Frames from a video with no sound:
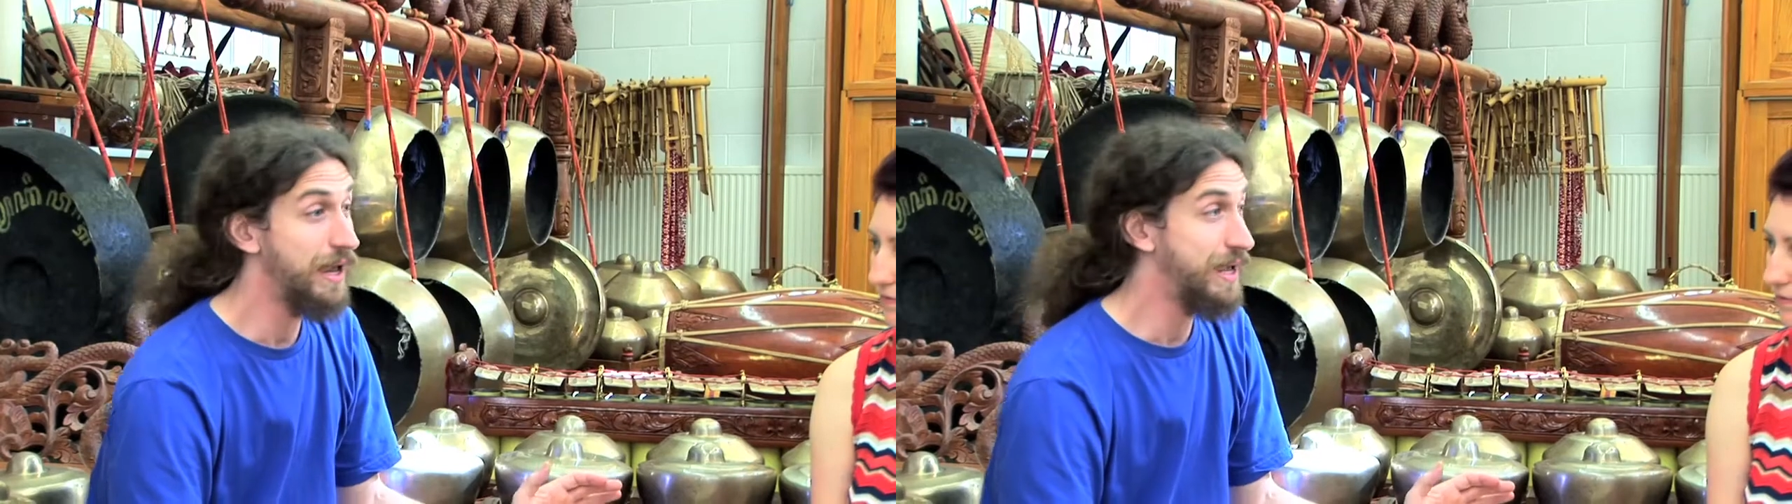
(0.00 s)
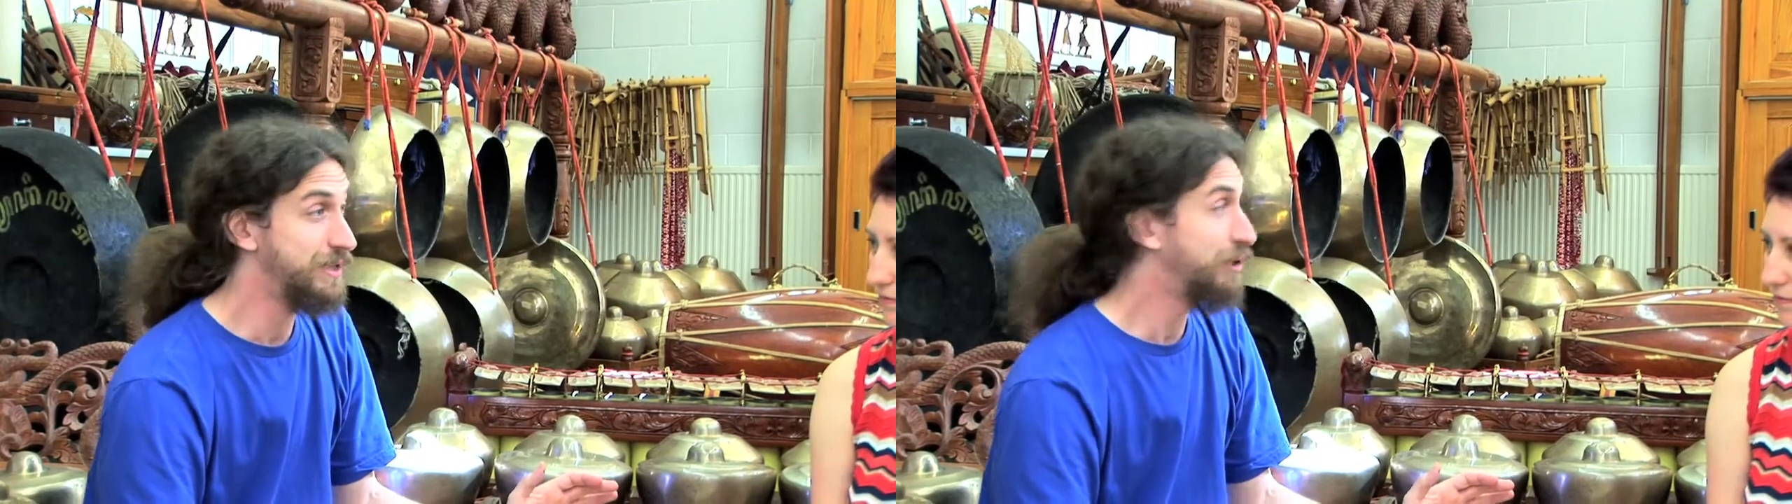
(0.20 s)

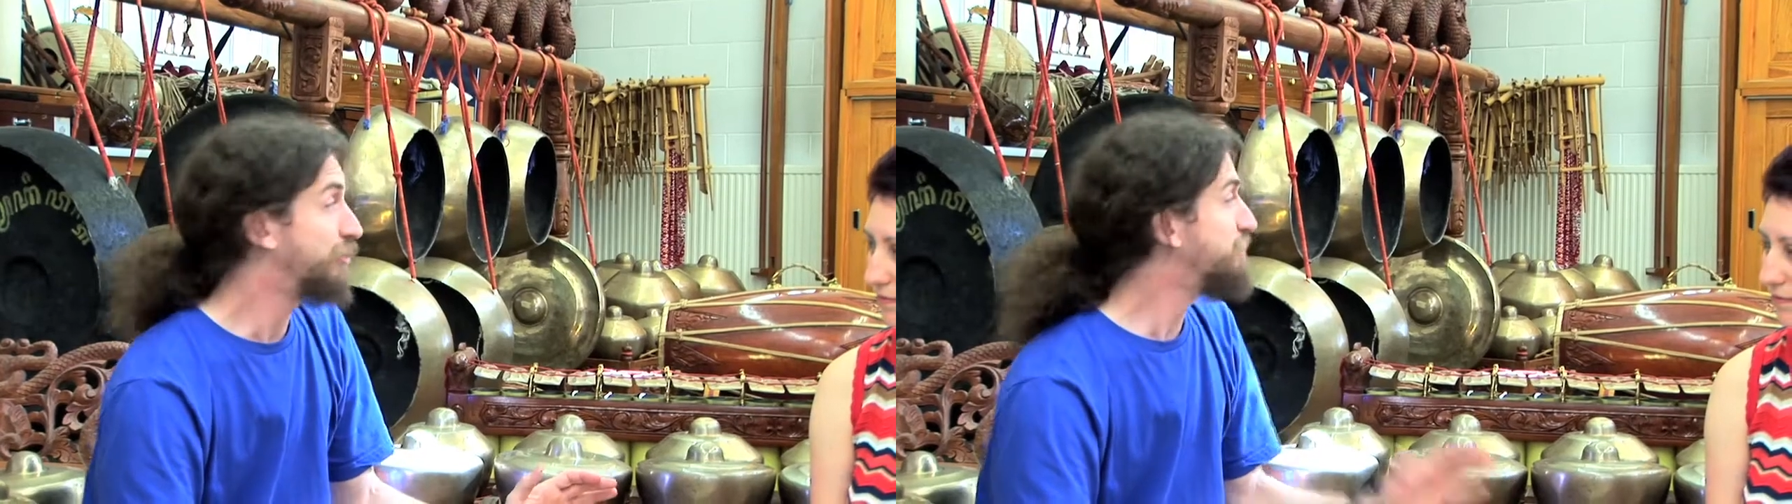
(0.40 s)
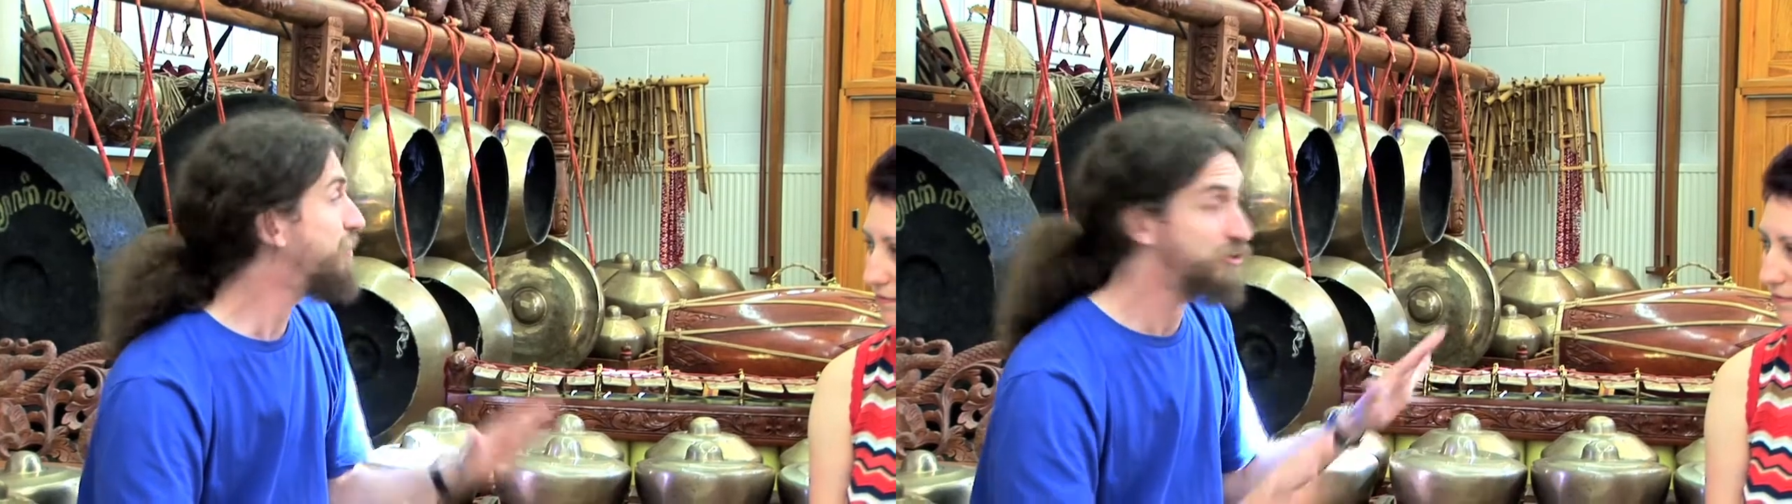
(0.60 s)
as long
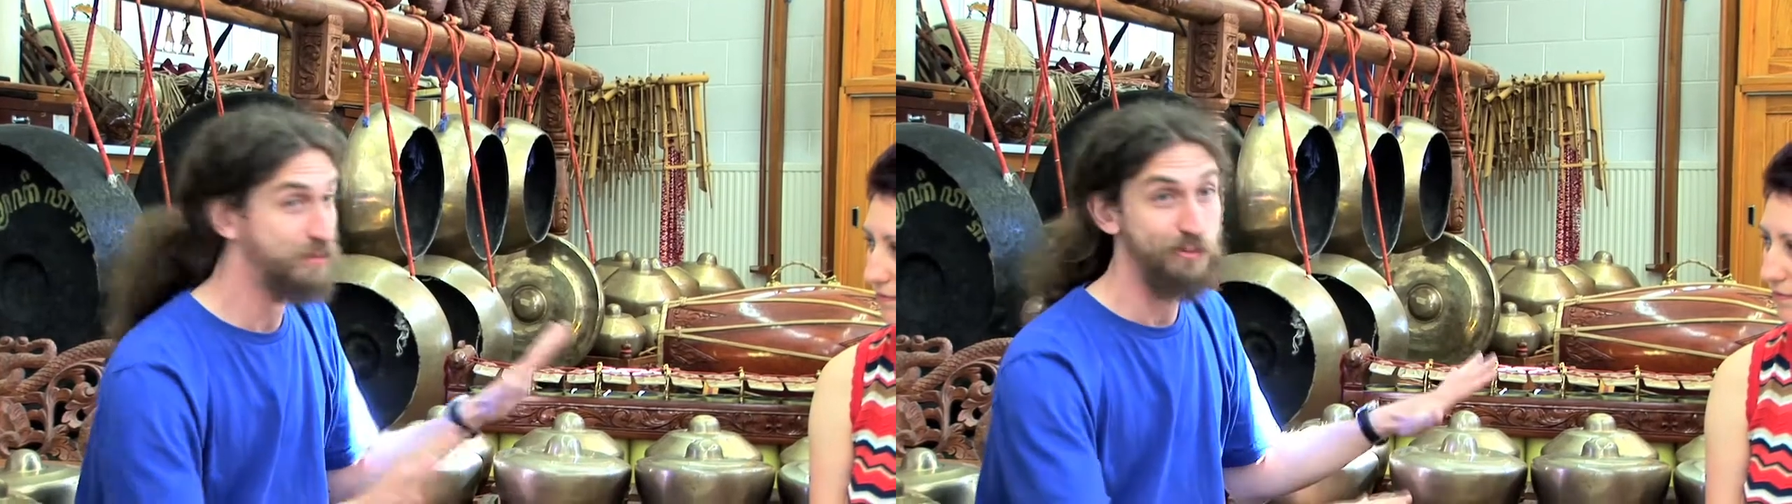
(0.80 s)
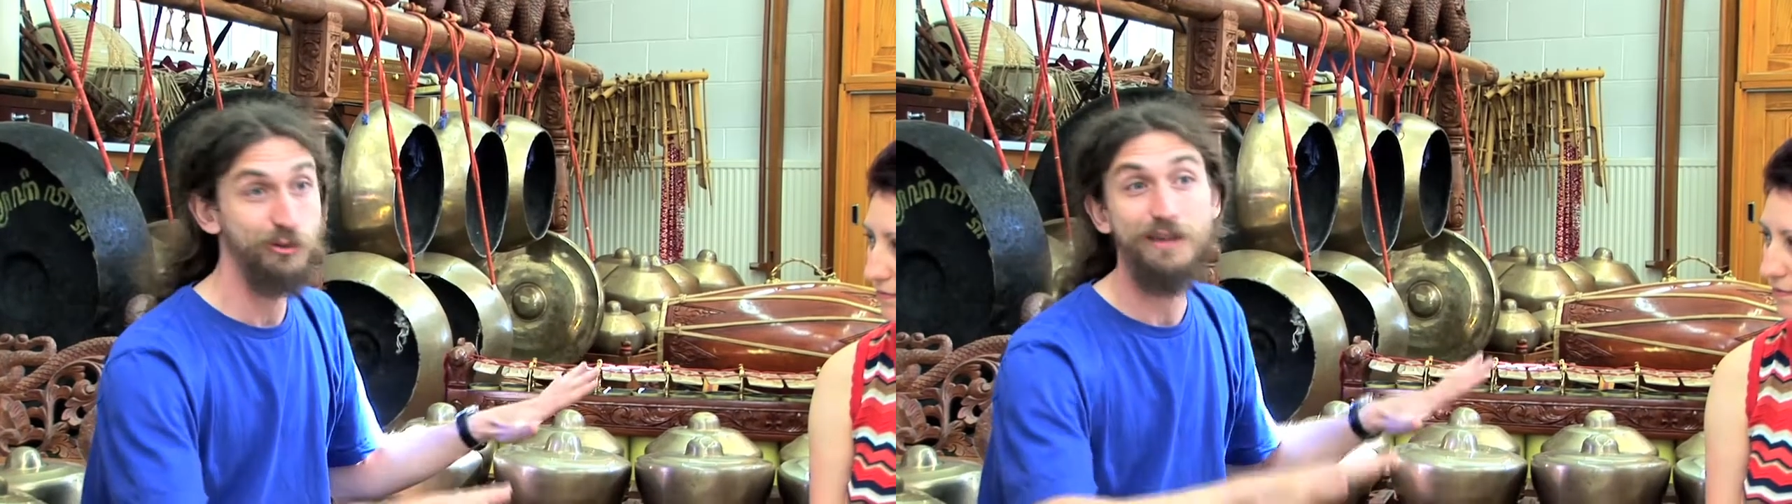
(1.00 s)
as most
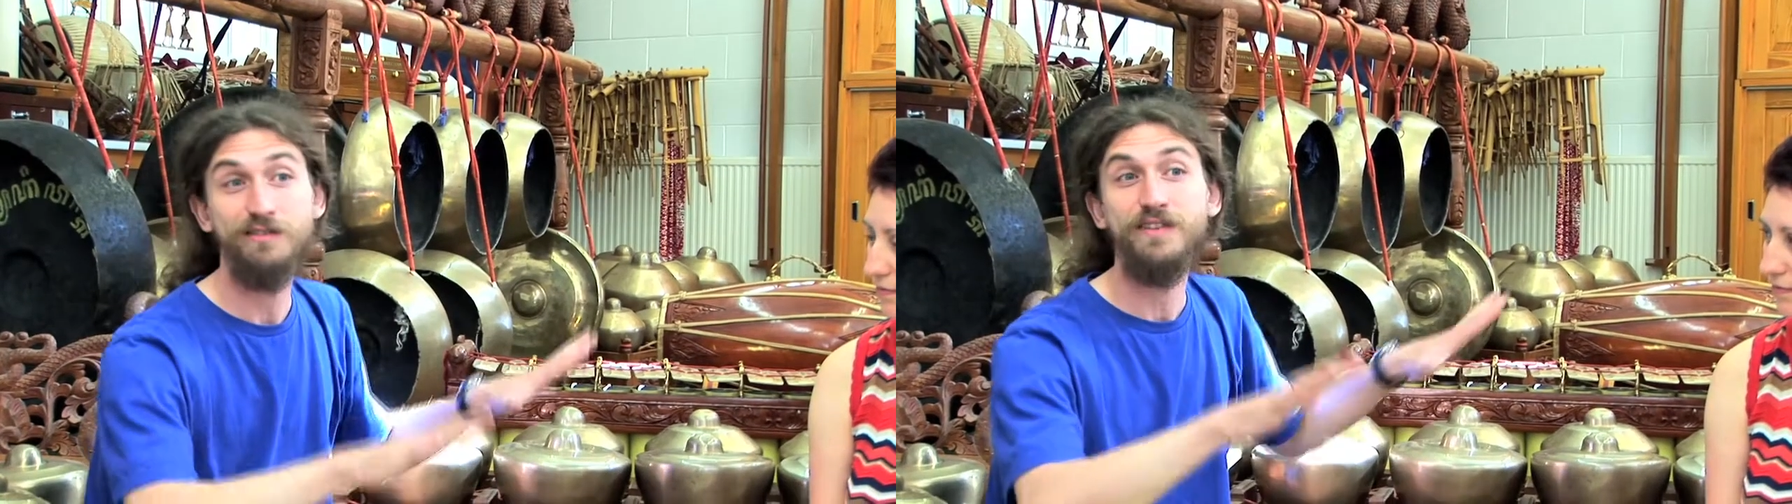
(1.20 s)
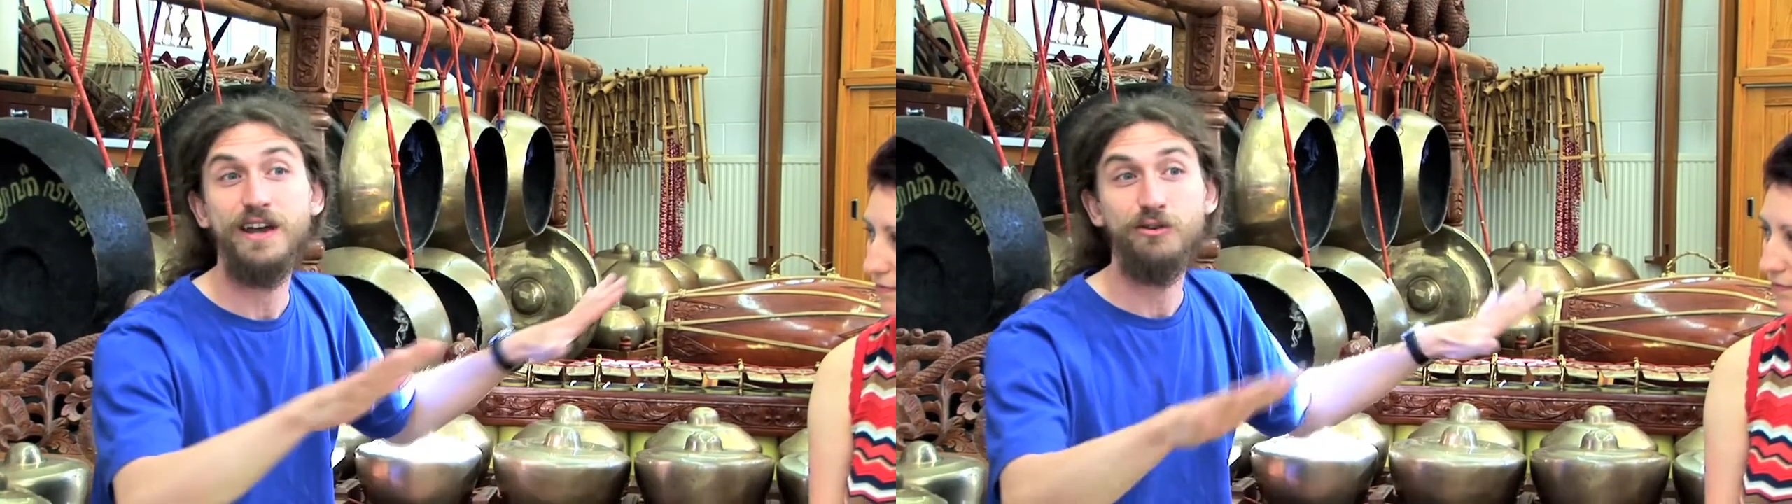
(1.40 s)
people have a
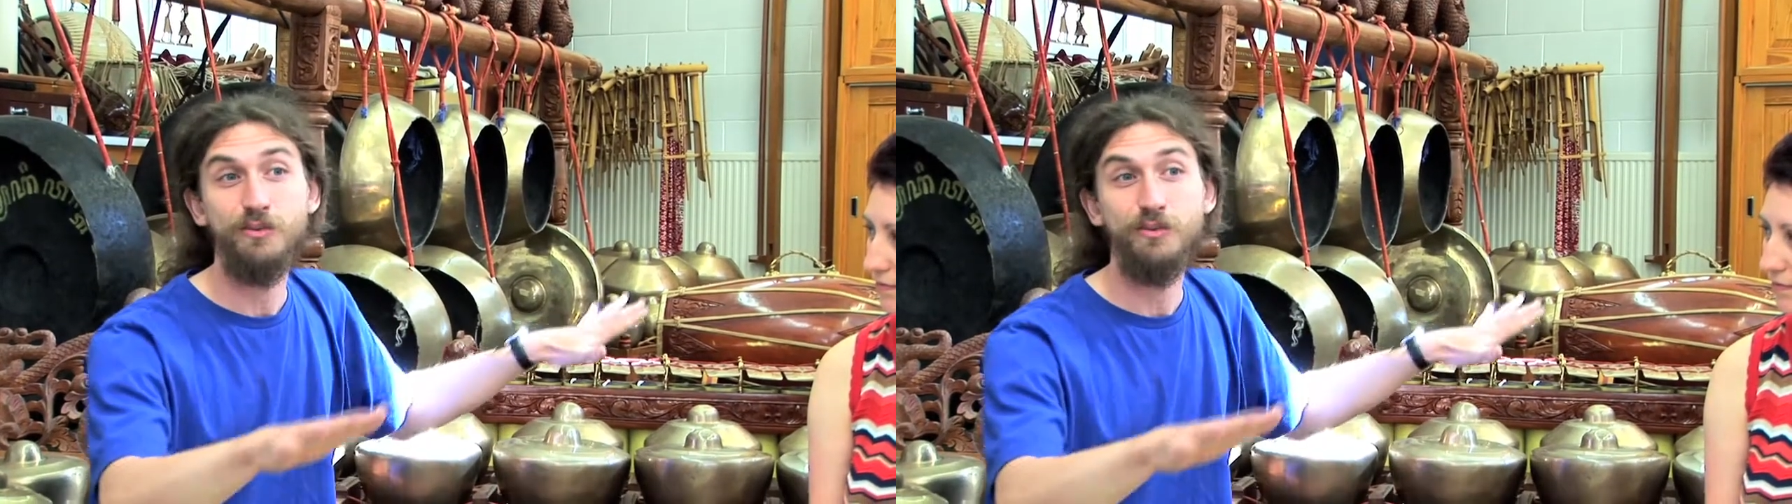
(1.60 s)
fair